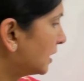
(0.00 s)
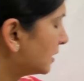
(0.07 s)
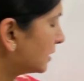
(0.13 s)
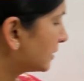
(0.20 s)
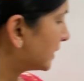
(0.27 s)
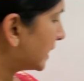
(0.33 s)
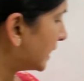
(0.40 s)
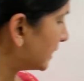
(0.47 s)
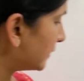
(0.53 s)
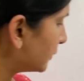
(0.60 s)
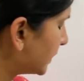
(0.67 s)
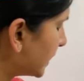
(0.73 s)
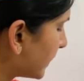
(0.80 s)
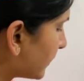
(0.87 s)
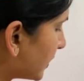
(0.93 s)
Then
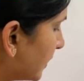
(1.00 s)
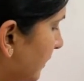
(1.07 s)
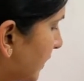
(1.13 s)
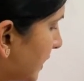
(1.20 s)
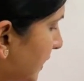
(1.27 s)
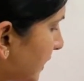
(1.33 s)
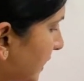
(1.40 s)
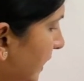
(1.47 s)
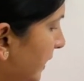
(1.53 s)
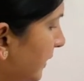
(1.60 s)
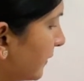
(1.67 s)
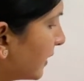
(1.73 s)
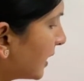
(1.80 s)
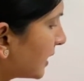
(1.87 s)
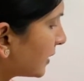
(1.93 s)
we have given
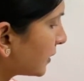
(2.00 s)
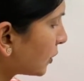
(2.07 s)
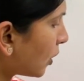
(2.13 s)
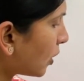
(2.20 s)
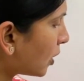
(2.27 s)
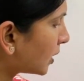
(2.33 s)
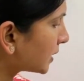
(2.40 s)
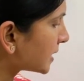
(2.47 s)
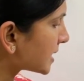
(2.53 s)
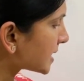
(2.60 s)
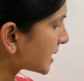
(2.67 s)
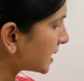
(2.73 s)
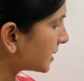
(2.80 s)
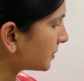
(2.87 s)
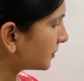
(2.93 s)
d1 dot
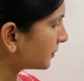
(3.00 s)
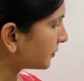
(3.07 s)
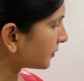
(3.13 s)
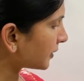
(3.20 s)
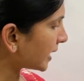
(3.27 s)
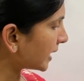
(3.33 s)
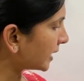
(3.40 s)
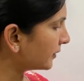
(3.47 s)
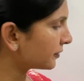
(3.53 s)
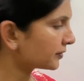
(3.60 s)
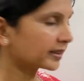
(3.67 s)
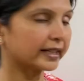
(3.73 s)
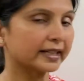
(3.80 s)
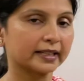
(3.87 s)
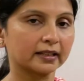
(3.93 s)
sum 5,
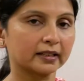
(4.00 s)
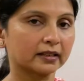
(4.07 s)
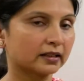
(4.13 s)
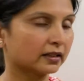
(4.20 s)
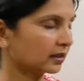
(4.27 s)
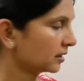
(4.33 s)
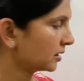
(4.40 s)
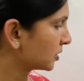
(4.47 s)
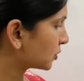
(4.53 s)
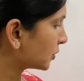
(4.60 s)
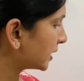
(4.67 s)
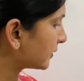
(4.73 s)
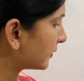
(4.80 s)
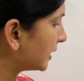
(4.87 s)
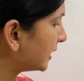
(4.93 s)
10. So
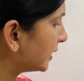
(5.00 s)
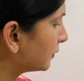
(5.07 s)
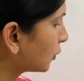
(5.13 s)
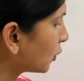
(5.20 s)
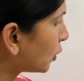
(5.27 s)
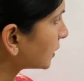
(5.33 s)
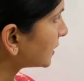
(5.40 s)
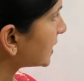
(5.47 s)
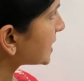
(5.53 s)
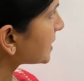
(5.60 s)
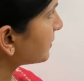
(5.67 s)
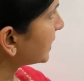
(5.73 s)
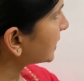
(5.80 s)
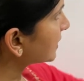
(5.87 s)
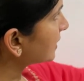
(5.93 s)
it will invoke this
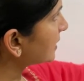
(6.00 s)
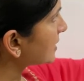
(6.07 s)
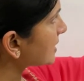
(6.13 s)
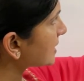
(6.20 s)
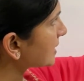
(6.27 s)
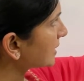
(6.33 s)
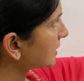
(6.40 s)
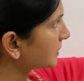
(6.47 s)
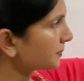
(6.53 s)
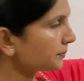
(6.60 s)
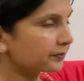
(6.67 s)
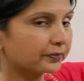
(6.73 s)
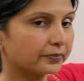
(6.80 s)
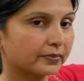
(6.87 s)
method sum.